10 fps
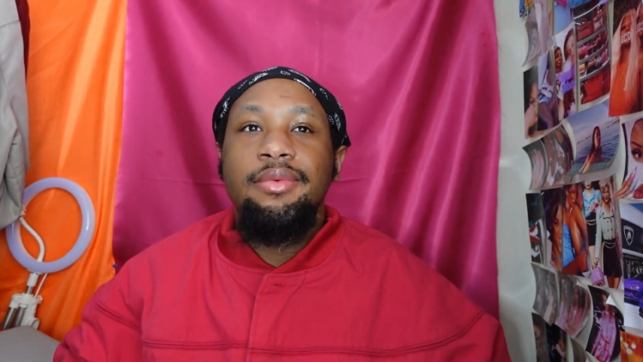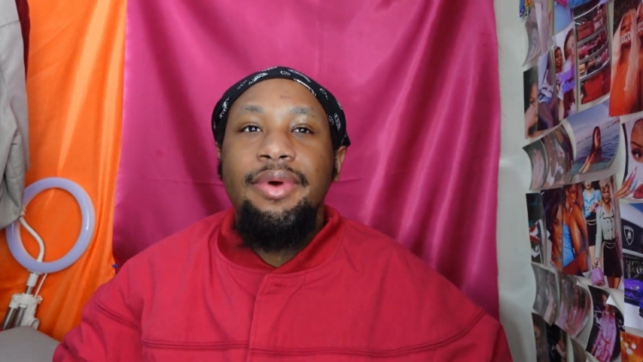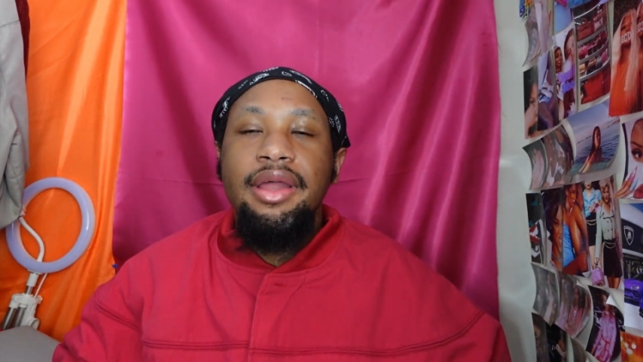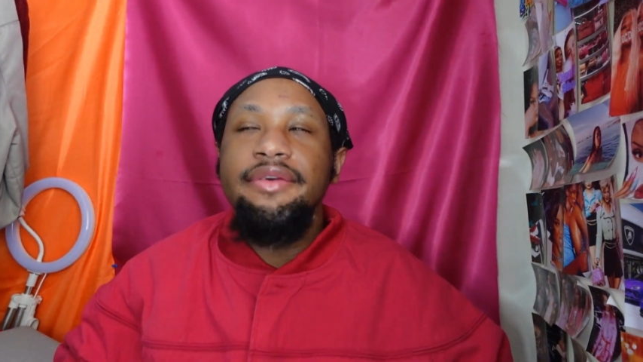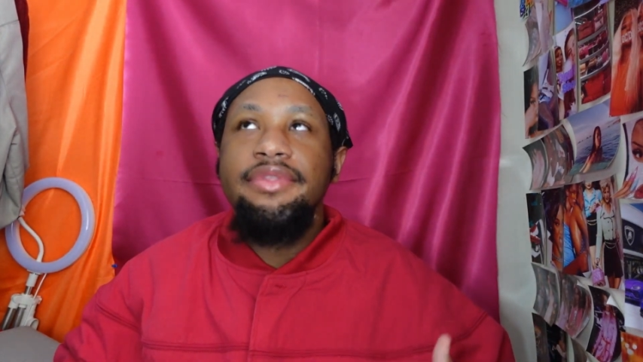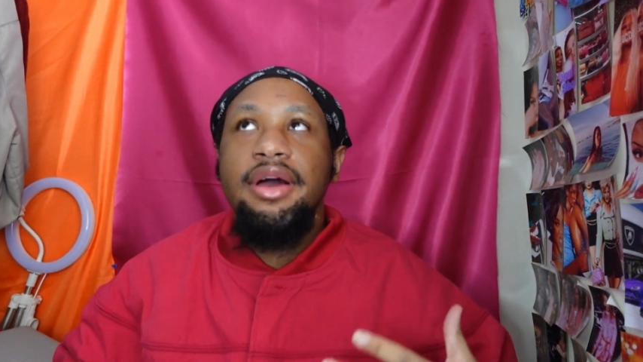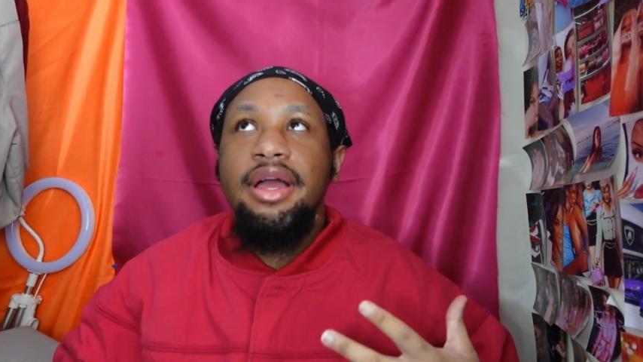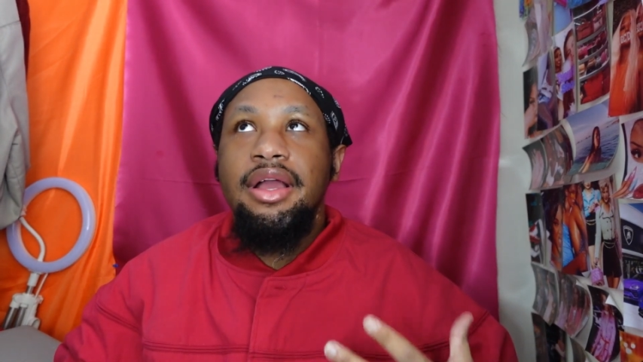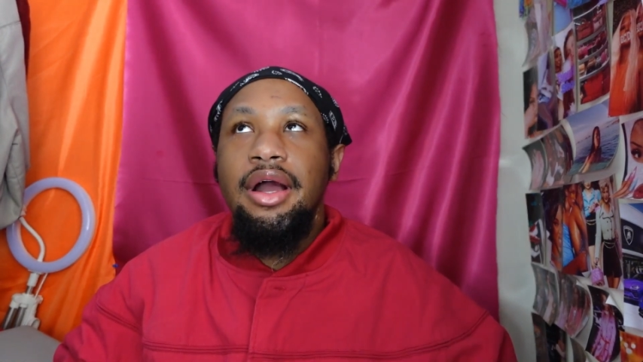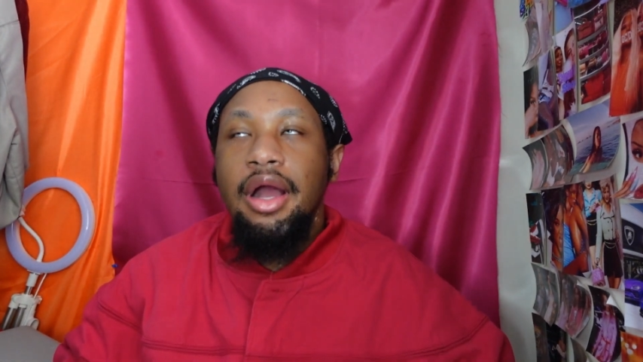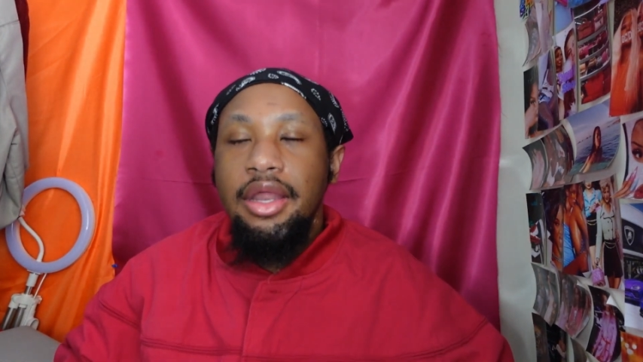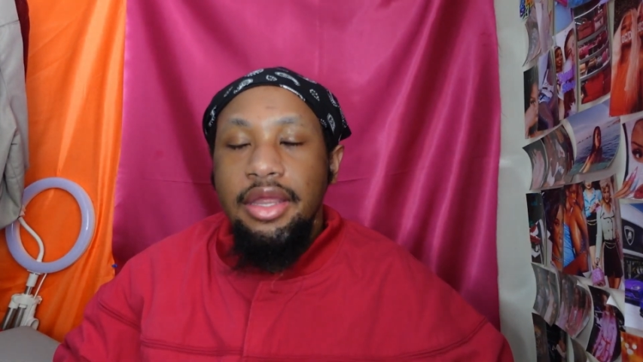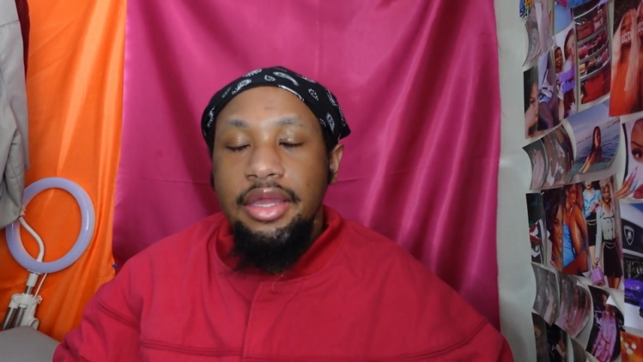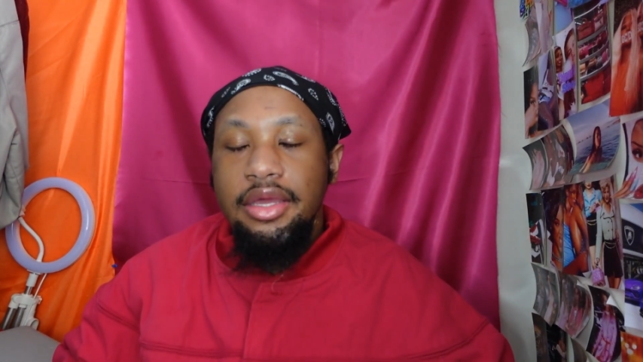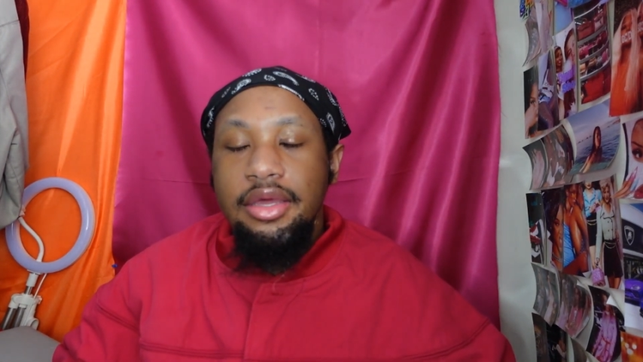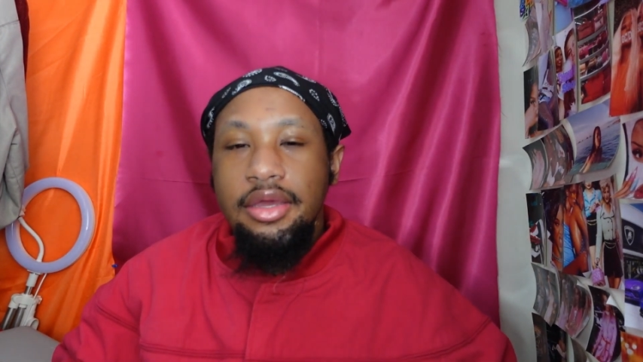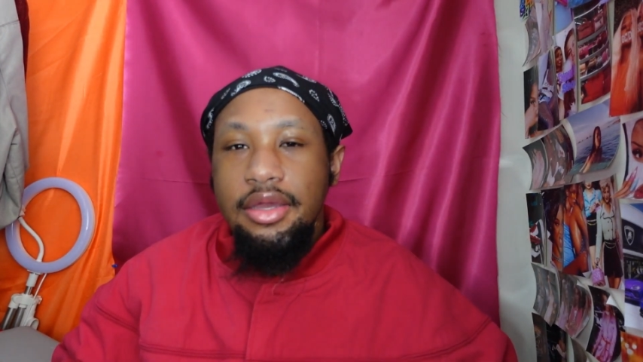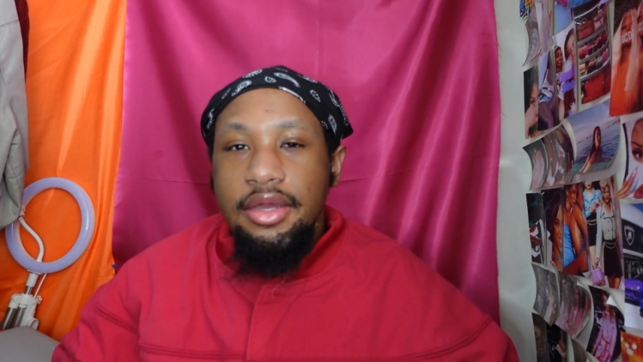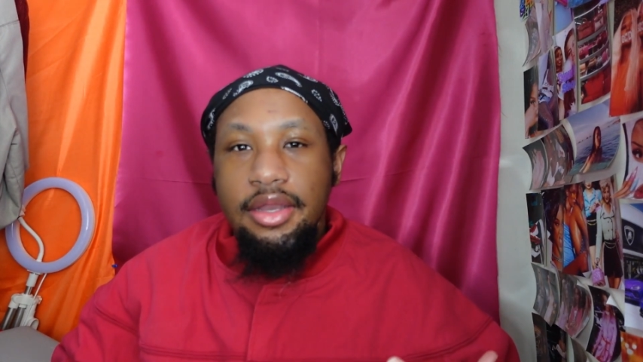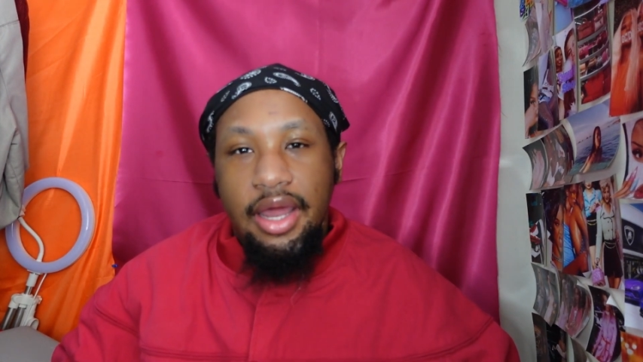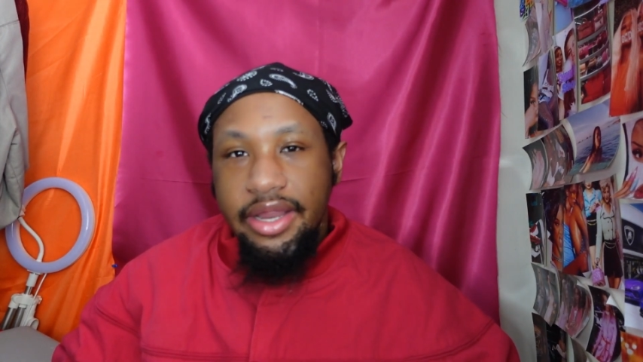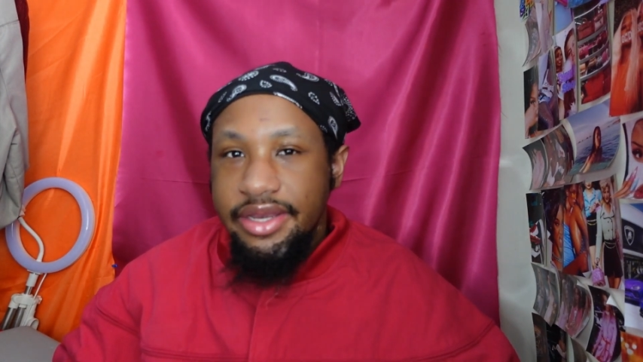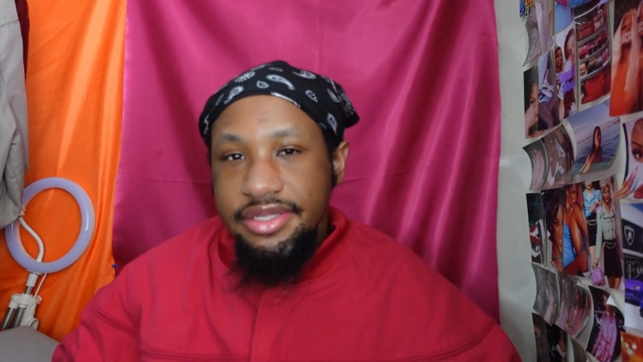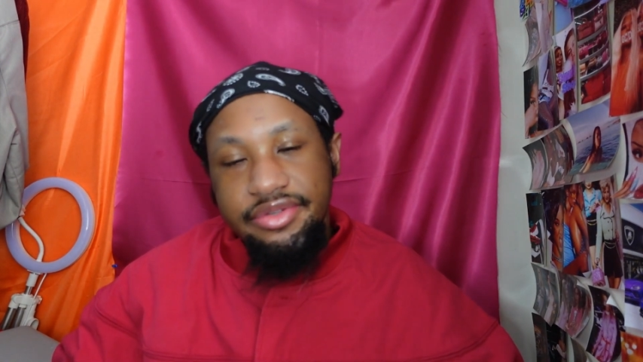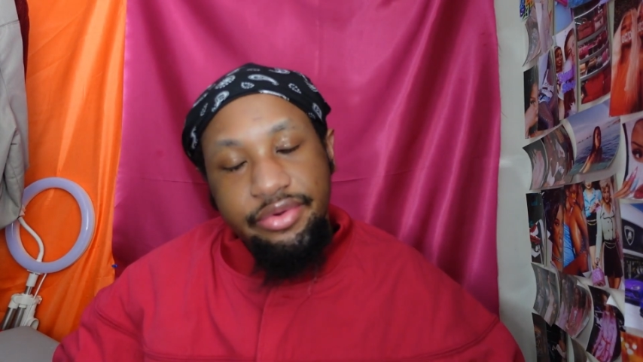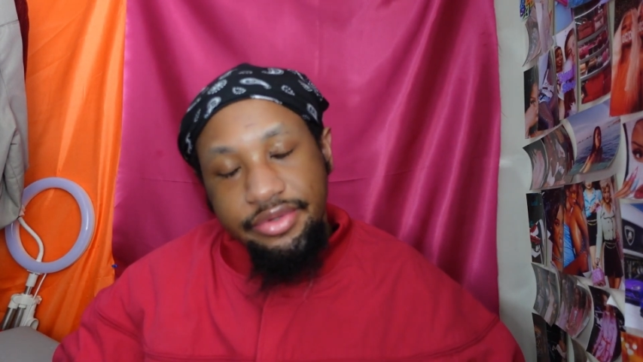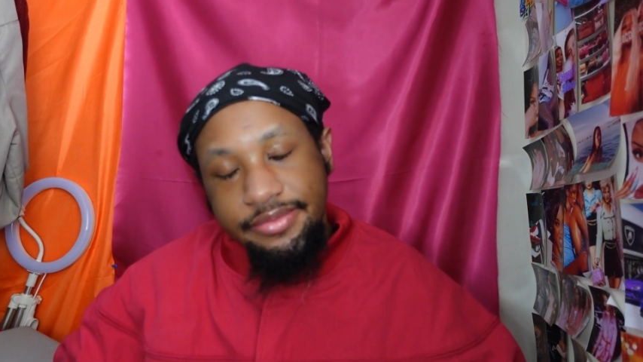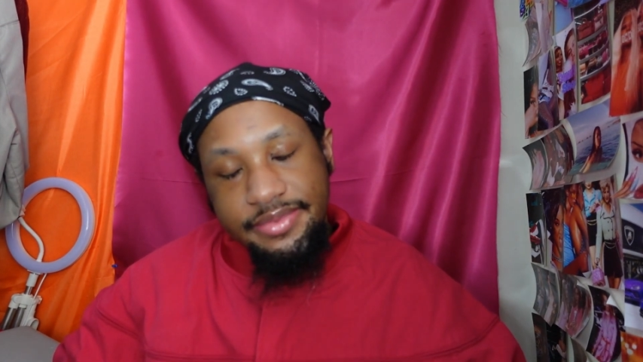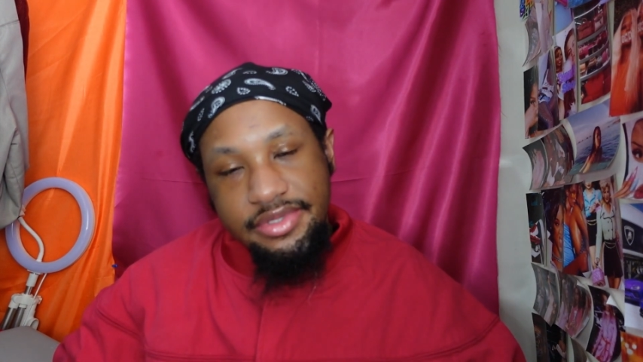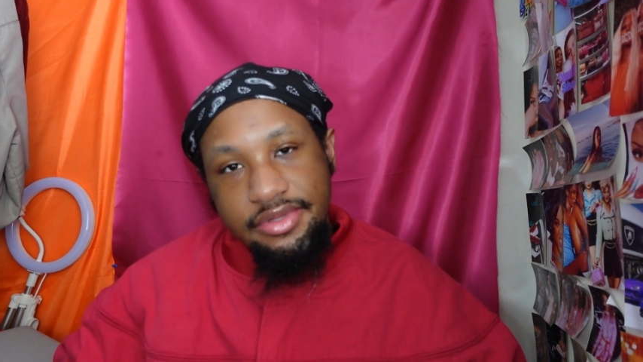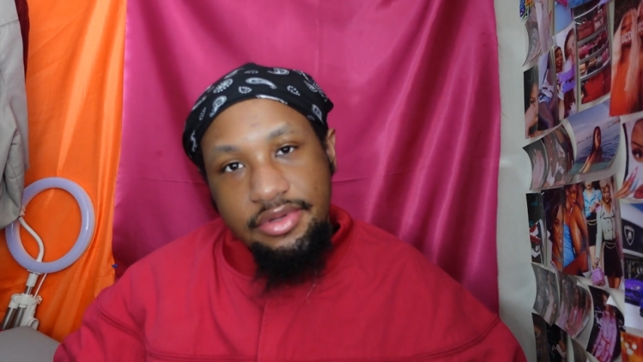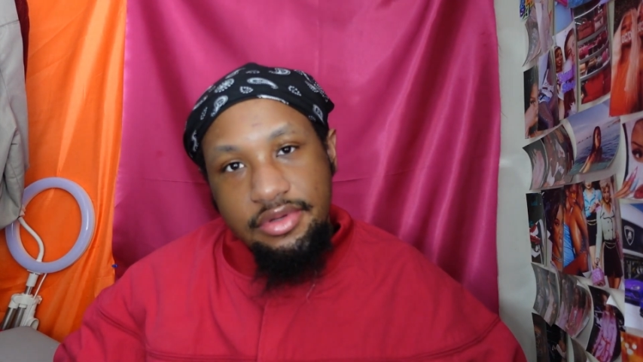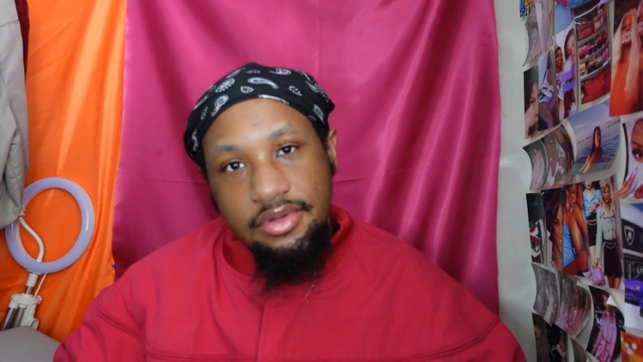One of the iconic 90s groups.